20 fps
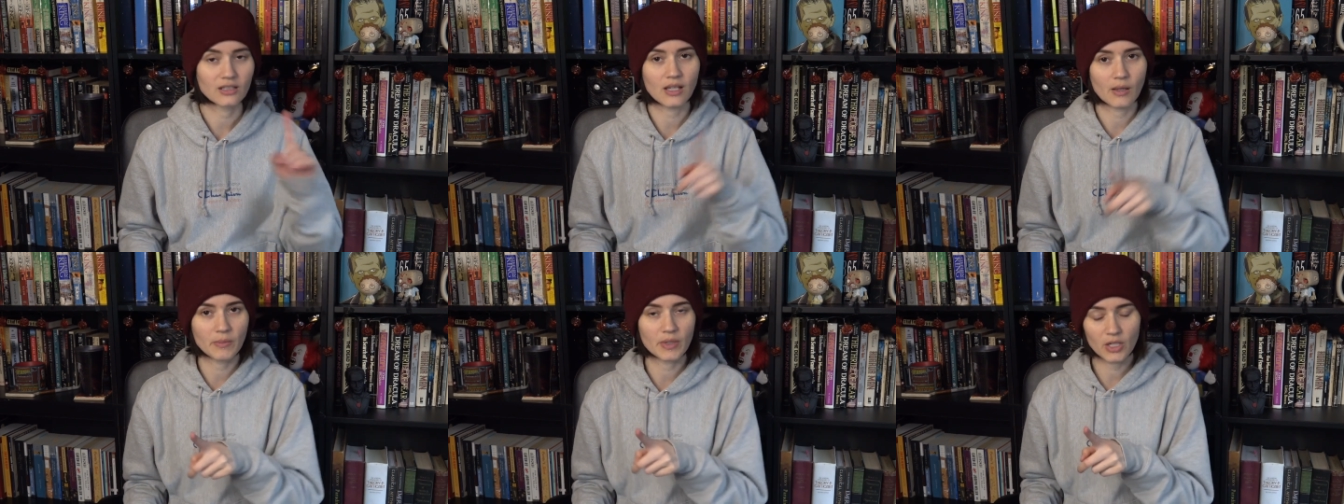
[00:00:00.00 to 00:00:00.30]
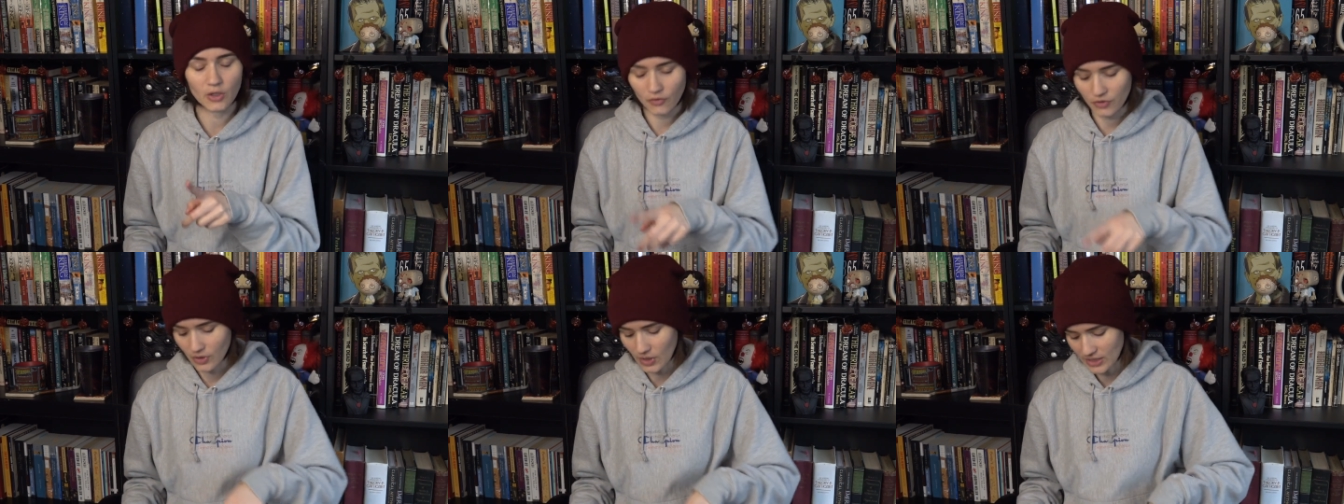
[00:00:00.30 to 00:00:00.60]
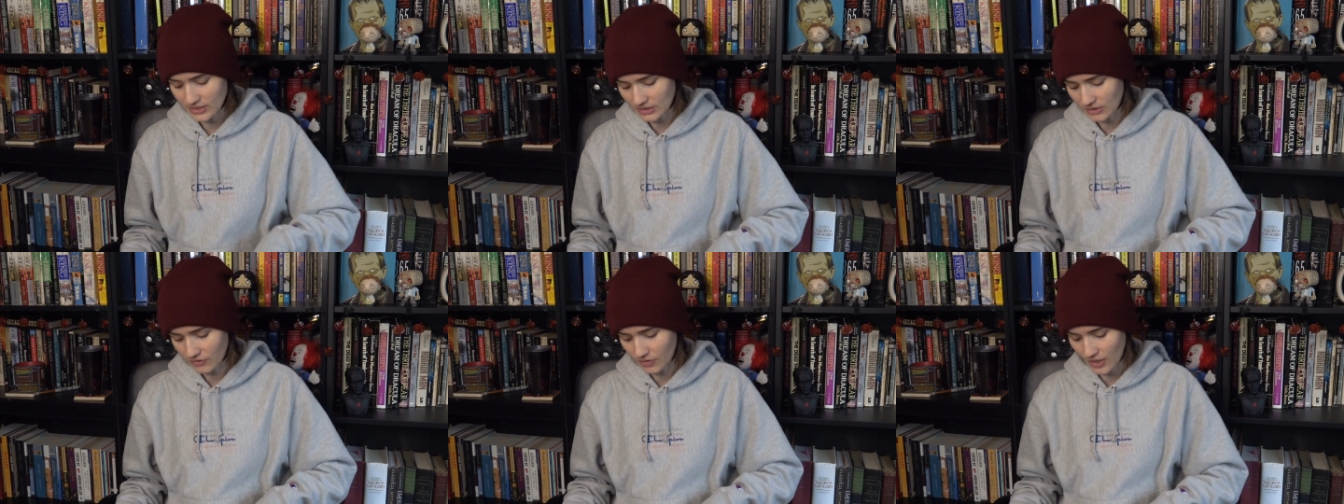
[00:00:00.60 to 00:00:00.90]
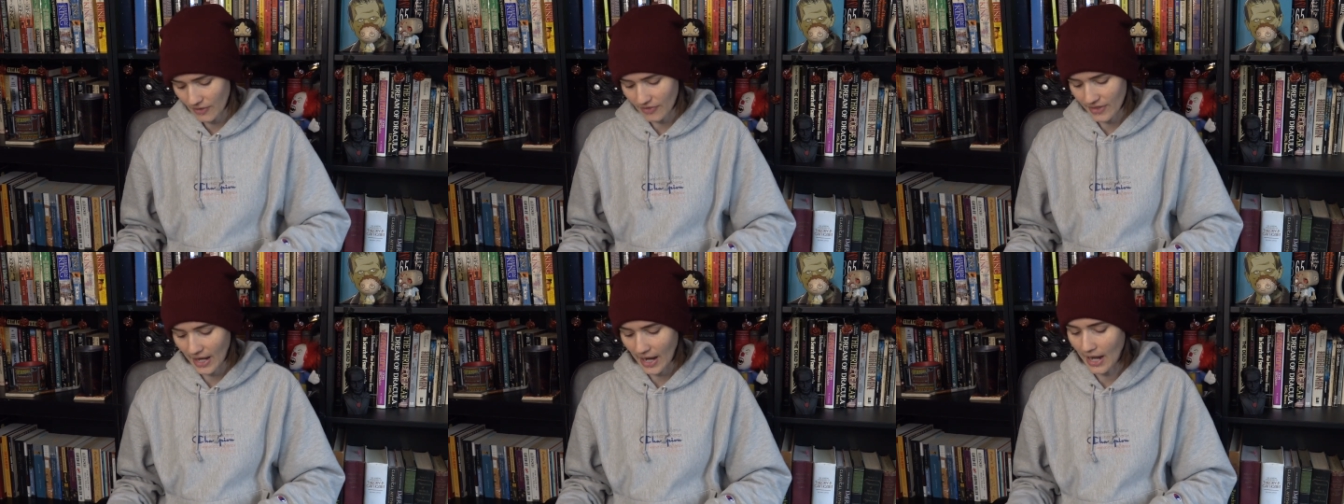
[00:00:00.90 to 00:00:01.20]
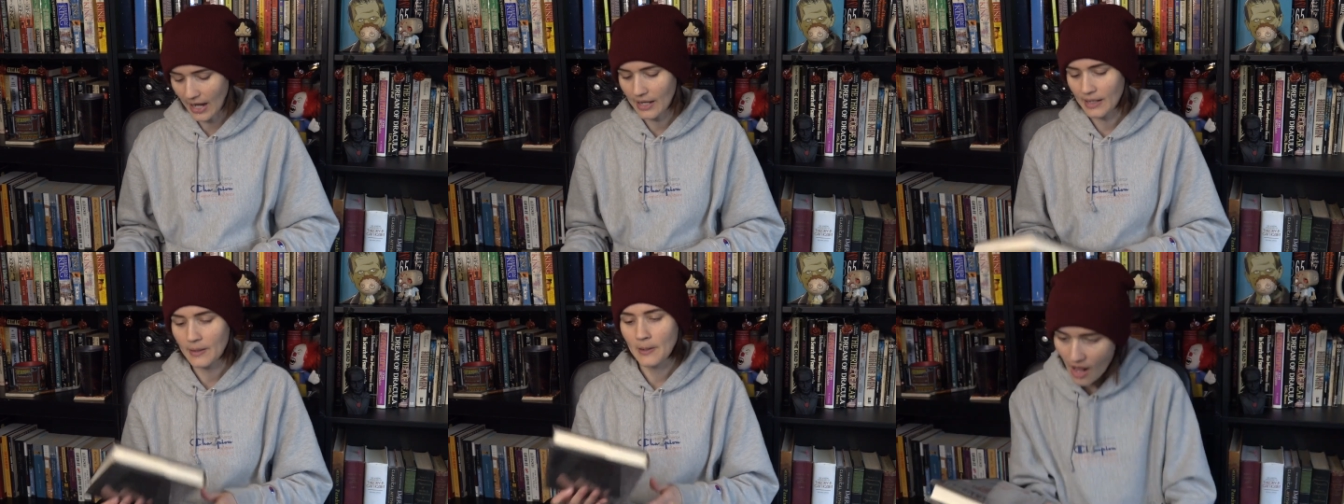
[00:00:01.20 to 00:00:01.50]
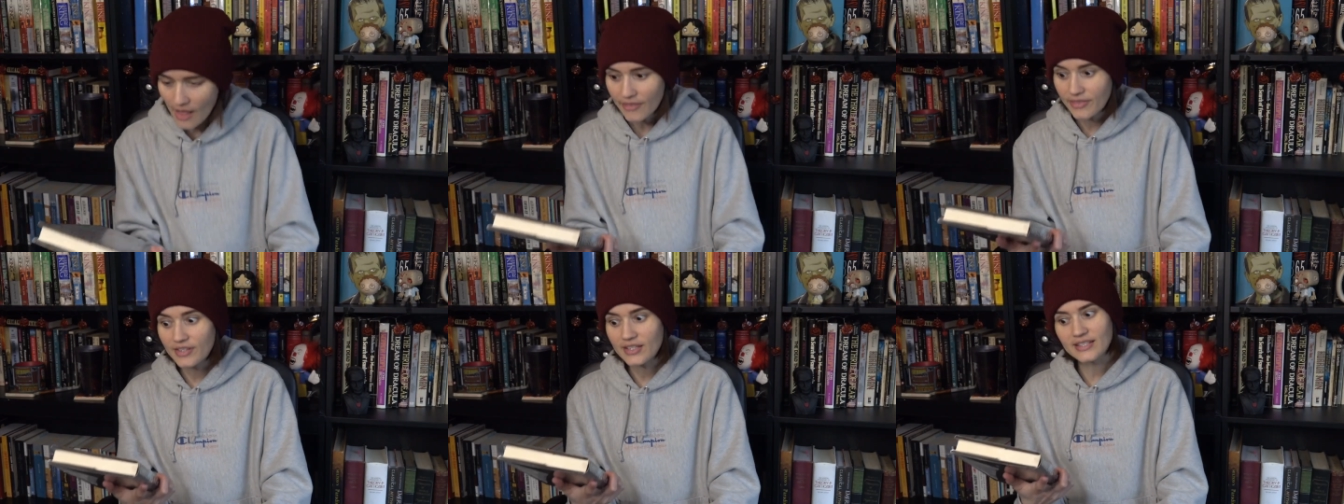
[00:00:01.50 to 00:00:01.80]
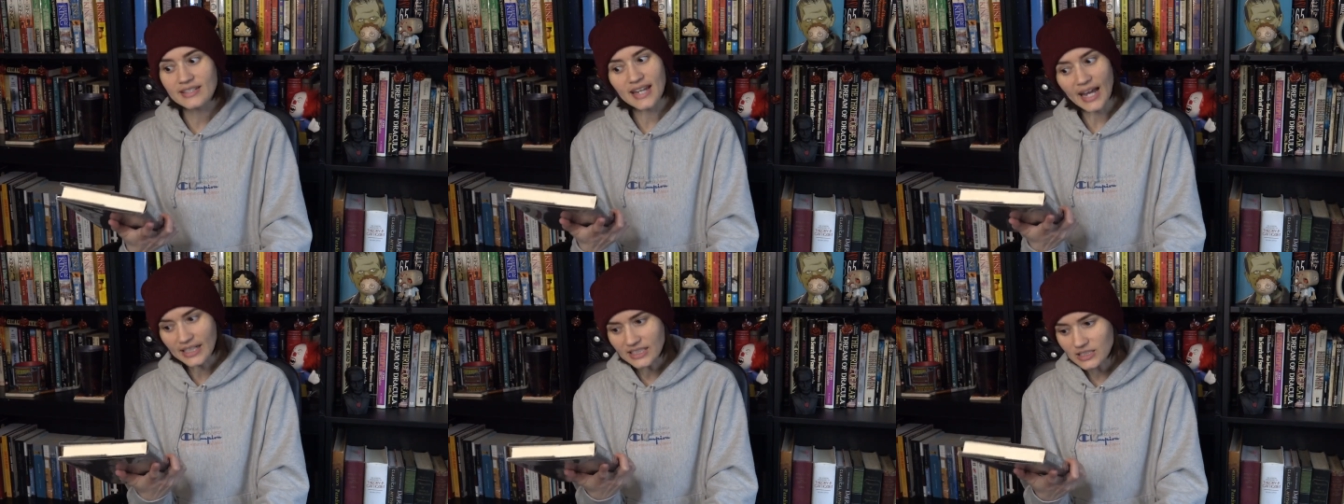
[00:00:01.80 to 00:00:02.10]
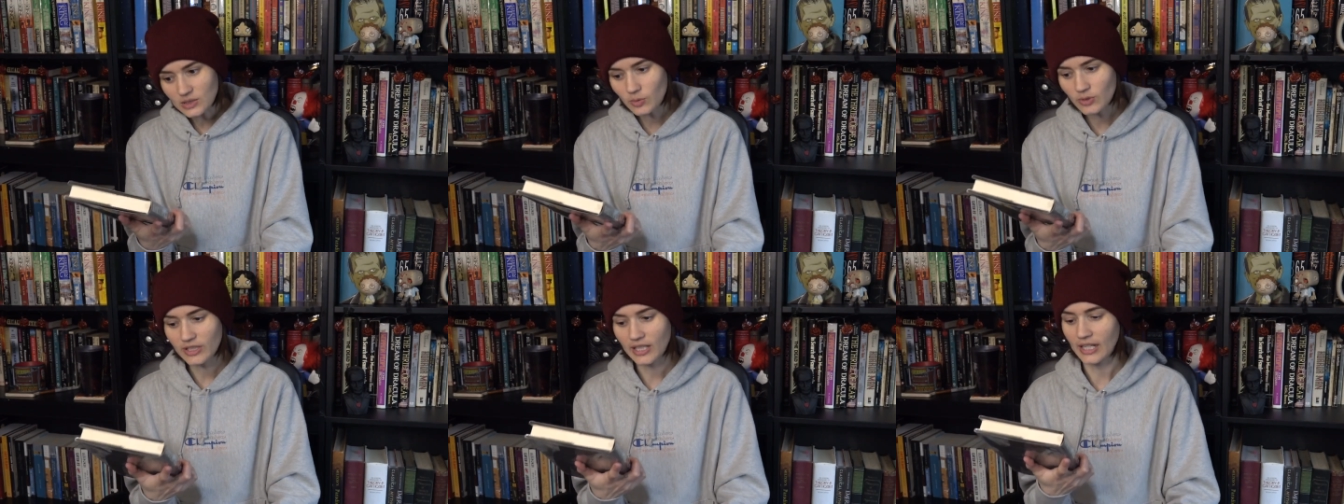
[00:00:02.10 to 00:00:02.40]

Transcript: Let me know if you guys have read that. The next